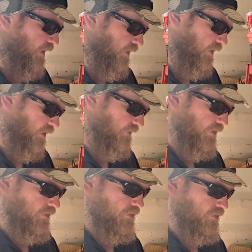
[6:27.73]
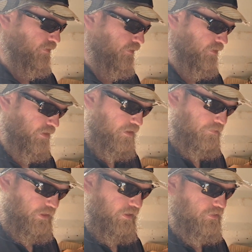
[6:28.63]
idea of it,
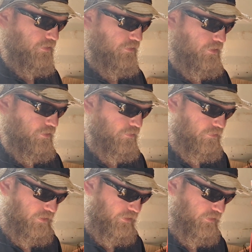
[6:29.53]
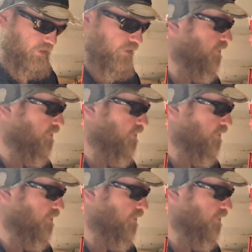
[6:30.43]
but I also know that